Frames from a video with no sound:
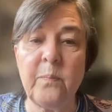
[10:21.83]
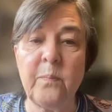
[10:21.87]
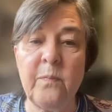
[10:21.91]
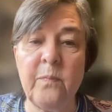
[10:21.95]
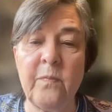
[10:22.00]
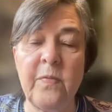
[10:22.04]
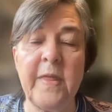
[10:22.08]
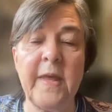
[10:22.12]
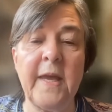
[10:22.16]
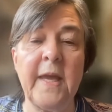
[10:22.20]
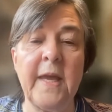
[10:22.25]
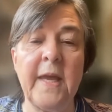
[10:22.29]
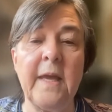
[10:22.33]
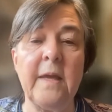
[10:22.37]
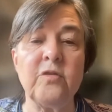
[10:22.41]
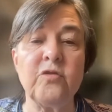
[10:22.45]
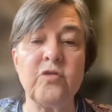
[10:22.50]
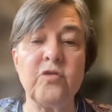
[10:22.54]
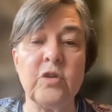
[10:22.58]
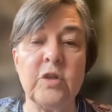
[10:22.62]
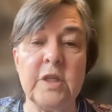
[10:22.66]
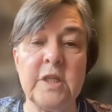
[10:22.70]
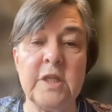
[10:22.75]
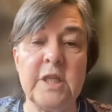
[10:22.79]
the
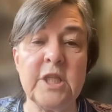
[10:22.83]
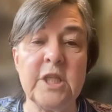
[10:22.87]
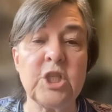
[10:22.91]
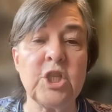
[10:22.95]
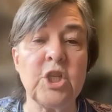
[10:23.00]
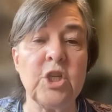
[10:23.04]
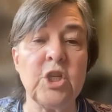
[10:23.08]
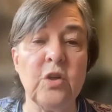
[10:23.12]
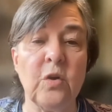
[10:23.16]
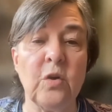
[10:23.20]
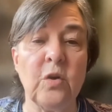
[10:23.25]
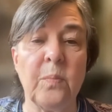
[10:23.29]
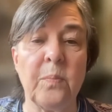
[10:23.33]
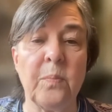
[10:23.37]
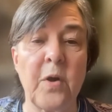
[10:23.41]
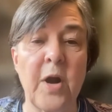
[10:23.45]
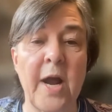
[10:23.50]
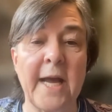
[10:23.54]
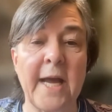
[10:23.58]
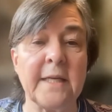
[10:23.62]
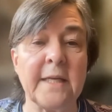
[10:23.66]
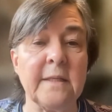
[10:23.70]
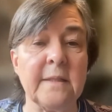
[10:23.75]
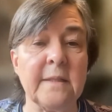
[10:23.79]
traditional
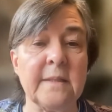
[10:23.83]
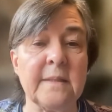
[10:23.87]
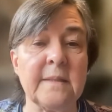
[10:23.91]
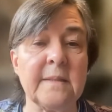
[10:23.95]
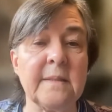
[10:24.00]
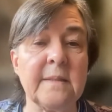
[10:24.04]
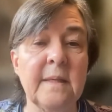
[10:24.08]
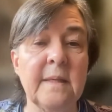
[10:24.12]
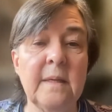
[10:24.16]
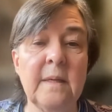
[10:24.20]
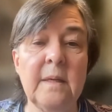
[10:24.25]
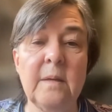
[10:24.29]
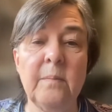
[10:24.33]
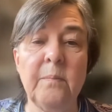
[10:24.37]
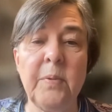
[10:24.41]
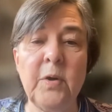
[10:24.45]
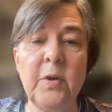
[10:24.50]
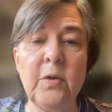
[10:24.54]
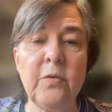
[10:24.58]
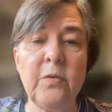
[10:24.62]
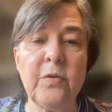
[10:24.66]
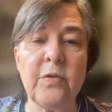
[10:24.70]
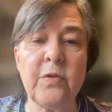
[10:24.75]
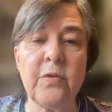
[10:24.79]
practice,
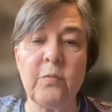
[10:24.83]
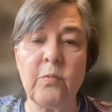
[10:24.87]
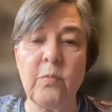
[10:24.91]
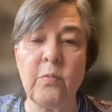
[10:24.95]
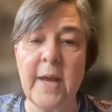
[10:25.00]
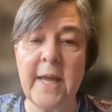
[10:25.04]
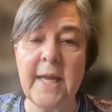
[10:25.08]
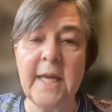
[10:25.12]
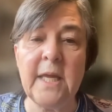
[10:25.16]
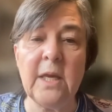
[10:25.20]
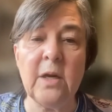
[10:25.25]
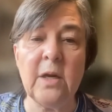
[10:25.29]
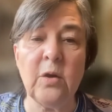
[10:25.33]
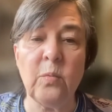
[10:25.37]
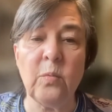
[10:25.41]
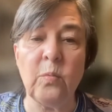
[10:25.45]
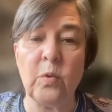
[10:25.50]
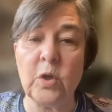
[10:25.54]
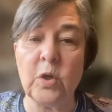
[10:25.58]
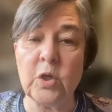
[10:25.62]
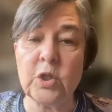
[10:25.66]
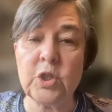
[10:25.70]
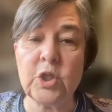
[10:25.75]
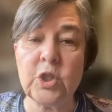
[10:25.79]
both the regular
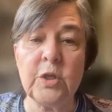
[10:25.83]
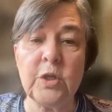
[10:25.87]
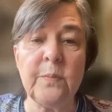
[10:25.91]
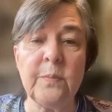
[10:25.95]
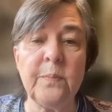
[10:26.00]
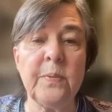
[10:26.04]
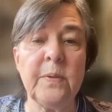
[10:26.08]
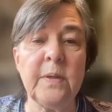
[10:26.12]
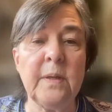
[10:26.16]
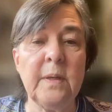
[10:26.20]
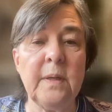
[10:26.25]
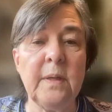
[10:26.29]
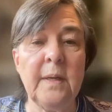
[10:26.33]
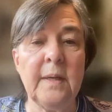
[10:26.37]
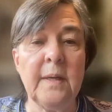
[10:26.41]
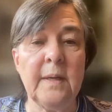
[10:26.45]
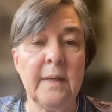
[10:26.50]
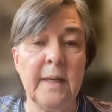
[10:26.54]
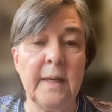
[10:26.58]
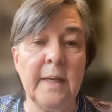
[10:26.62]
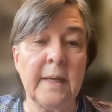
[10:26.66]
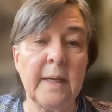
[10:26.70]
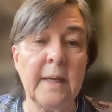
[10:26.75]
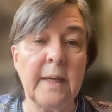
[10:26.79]
worship
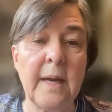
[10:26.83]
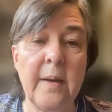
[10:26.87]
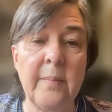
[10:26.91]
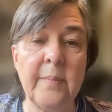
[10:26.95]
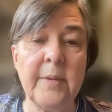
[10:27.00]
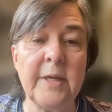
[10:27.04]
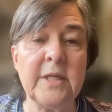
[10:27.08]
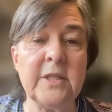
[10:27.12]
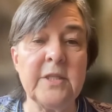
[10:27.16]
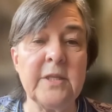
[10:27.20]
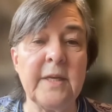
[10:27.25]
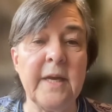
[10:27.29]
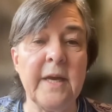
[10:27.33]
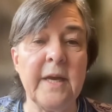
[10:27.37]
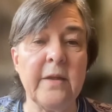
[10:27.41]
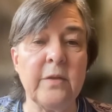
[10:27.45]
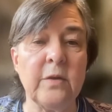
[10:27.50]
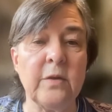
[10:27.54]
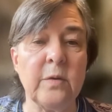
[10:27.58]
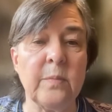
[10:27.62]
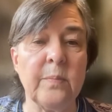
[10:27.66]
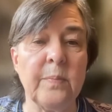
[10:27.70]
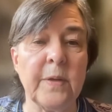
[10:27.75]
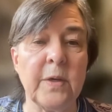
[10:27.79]
and coming
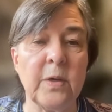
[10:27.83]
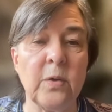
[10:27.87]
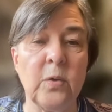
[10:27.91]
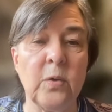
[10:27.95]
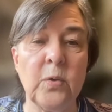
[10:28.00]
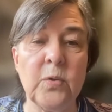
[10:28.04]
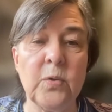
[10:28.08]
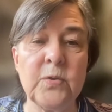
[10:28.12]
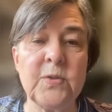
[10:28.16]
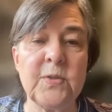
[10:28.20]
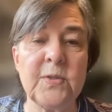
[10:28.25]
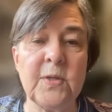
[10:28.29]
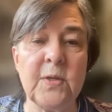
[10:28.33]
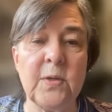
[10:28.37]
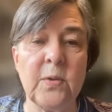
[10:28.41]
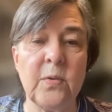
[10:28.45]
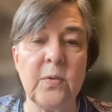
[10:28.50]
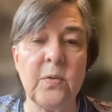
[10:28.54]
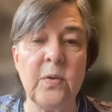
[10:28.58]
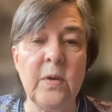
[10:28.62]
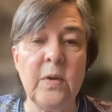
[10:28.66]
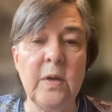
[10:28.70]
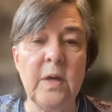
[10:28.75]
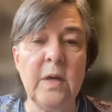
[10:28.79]
together, but
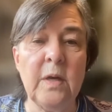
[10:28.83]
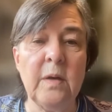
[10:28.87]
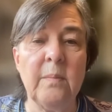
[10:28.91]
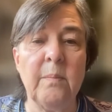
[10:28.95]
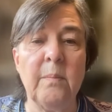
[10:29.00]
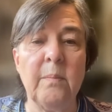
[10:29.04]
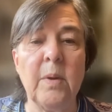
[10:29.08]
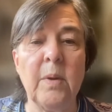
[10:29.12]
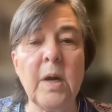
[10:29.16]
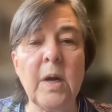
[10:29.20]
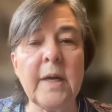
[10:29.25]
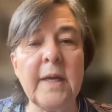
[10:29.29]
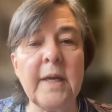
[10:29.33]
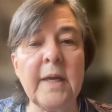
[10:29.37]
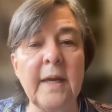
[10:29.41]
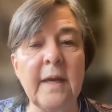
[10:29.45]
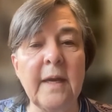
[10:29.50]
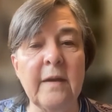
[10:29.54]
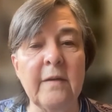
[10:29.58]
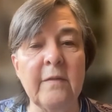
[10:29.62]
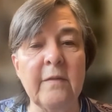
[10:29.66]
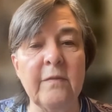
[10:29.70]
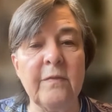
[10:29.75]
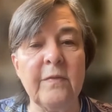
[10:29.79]
also
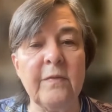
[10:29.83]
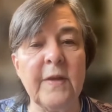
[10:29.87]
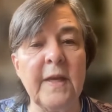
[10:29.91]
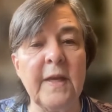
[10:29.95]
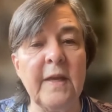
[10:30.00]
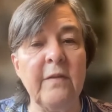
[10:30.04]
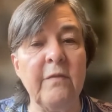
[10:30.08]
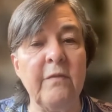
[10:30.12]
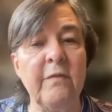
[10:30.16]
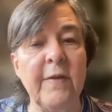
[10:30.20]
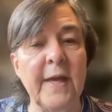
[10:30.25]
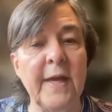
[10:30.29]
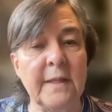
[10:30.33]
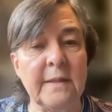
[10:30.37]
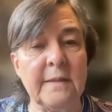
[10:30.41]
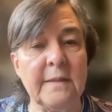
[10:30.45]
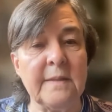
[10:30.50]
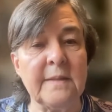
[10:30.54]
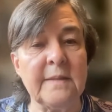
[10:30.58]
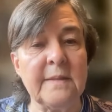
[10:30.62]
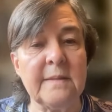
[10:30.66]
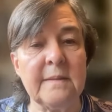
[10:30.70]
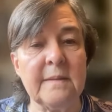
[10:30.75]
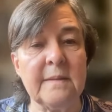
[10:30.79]
marking of
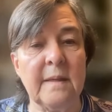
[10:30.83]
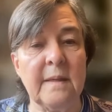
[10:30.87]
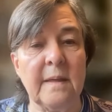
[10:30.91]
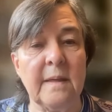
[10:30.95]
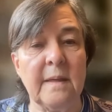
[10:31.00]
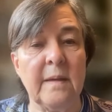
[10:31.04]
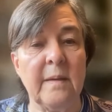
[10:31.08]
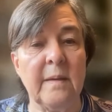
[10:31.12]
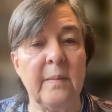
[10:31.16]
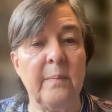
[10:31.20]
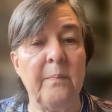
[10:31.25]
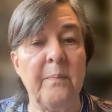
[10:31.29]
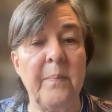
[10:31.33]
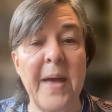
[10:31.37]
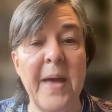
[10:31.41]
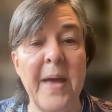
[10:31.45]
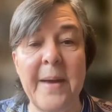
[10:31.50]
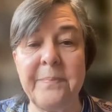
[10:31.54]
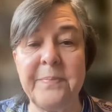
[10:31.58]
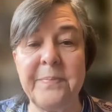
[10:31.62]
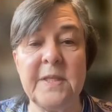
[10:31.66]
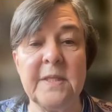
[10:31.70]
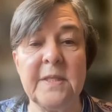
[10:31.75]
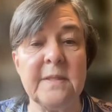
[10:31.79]
events,
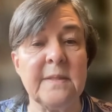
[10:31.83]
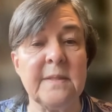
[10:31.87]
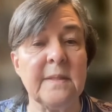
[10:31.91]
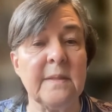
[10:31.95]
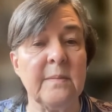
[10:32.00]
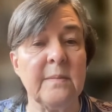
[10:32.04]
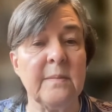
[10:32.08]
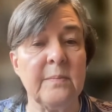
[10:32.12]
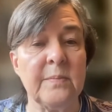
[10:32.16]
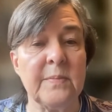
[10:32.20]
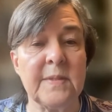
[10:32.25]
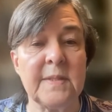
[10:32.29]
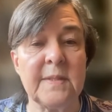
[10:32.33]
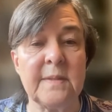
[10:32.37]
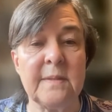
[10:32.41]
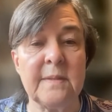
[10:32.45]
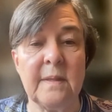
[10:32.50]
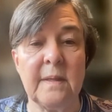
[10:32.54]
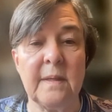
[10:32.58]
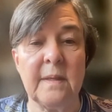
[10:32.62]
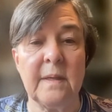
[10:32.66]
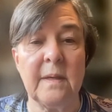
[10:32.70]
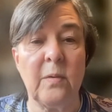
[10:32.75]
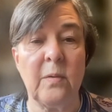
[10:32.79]
baptisms,
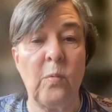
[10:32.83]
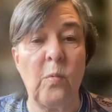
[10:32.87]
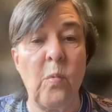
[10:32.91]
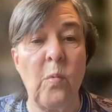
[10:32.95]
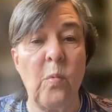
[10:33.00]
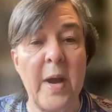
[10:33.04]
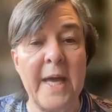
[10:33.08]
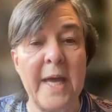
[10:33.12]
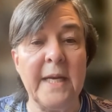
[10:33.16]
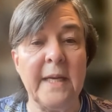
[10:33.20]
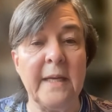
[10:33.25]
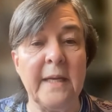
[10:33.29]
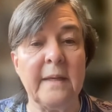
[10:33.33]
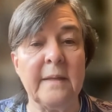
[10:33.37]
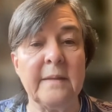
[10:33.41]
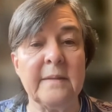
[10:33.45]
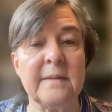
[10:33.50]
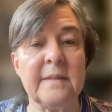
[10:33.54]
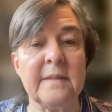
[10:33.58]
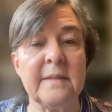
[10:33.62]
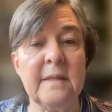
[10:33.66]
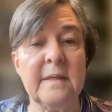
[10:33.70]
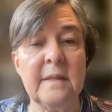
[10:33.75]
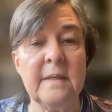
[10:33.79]

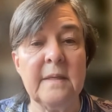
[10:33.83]
weddings,